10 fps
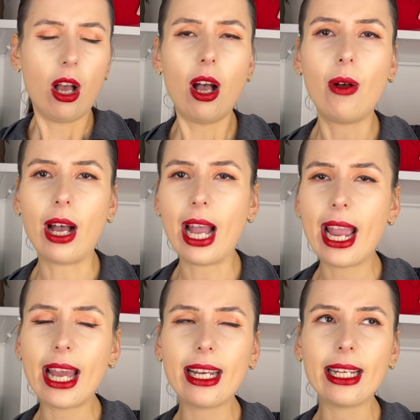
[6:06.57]
Oh, I
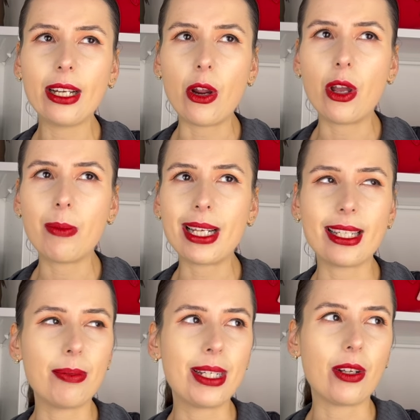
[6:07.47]
have like an Hermes
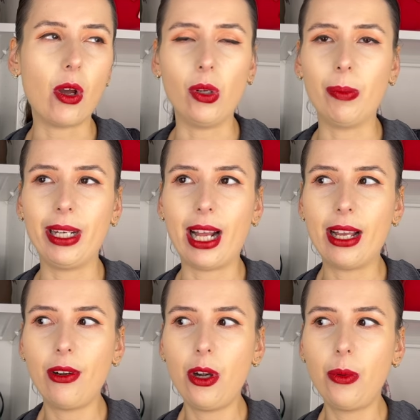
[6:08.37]
lipstick holder, but
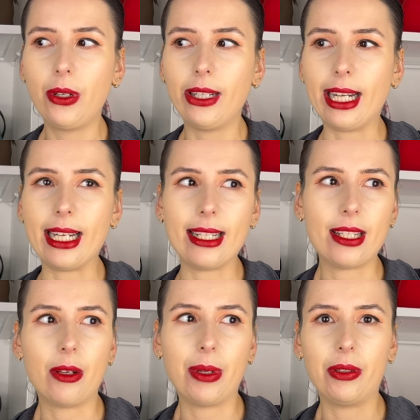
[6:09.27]
I don't know where it
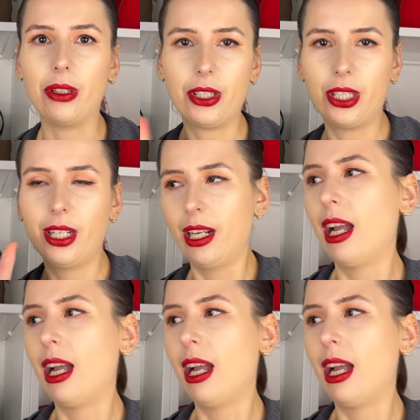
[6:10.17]
is. Oh my gosh.